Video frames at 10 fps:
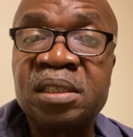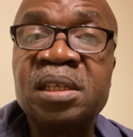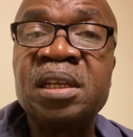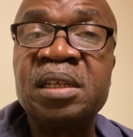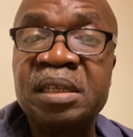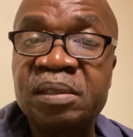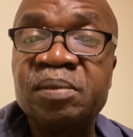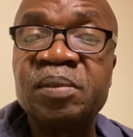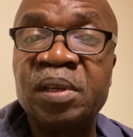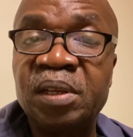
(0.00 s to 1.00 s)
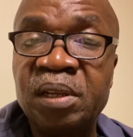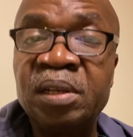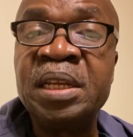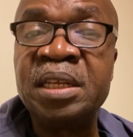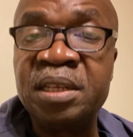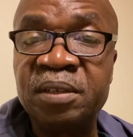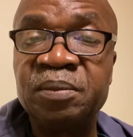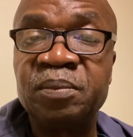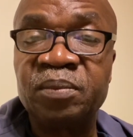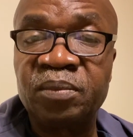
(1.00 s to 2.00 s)
still
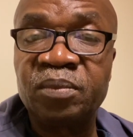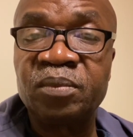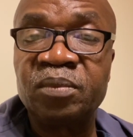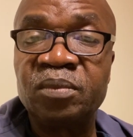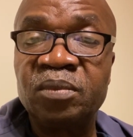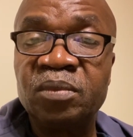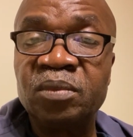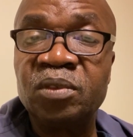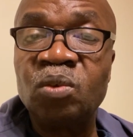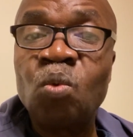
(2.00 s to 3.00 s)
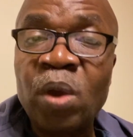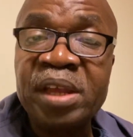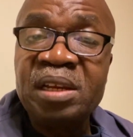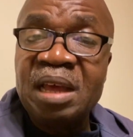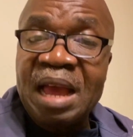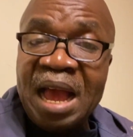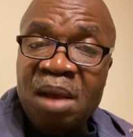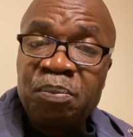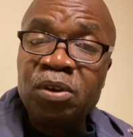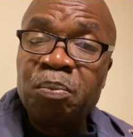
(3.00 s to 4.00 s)
leading. When
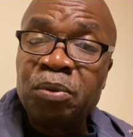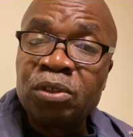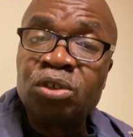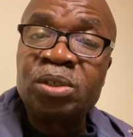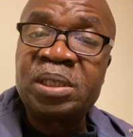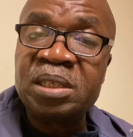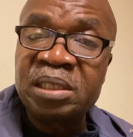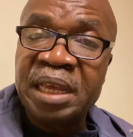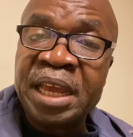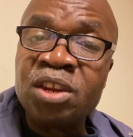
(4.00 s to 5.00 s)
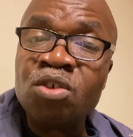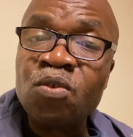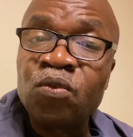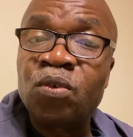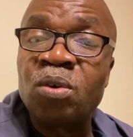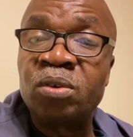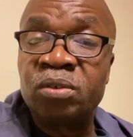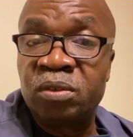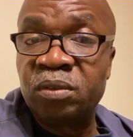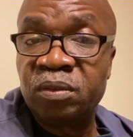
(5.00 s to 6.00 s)
Apple produces a new
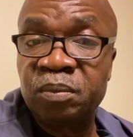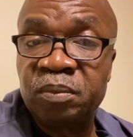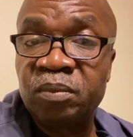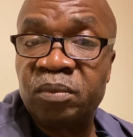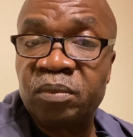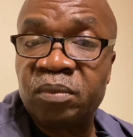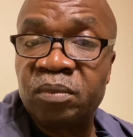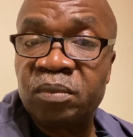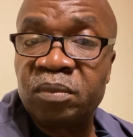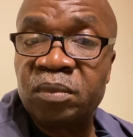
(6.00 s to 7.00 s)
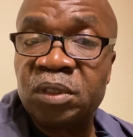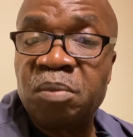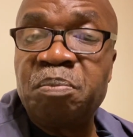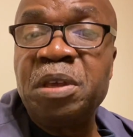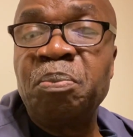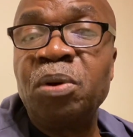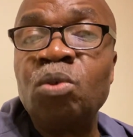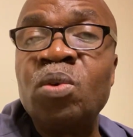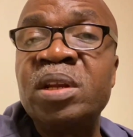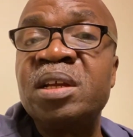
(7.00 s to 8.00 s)
phone, people
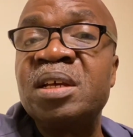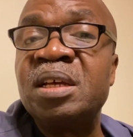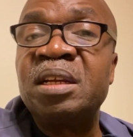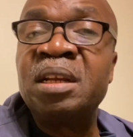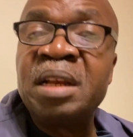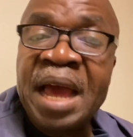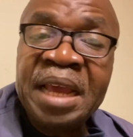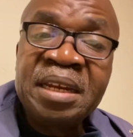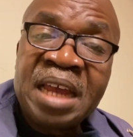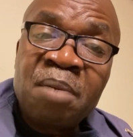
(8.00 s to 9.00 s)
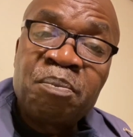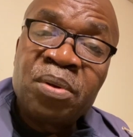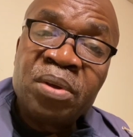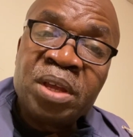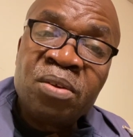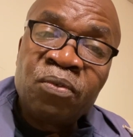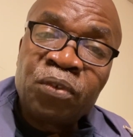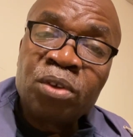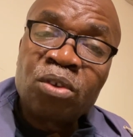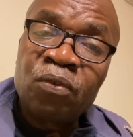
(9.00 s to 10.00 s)
will line up in
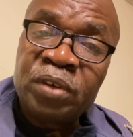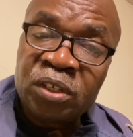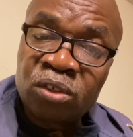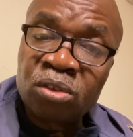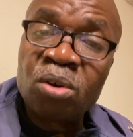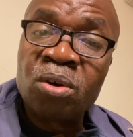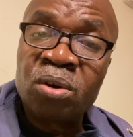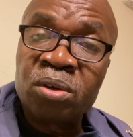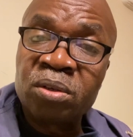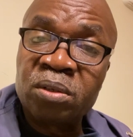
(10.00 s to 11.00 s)
front of the store,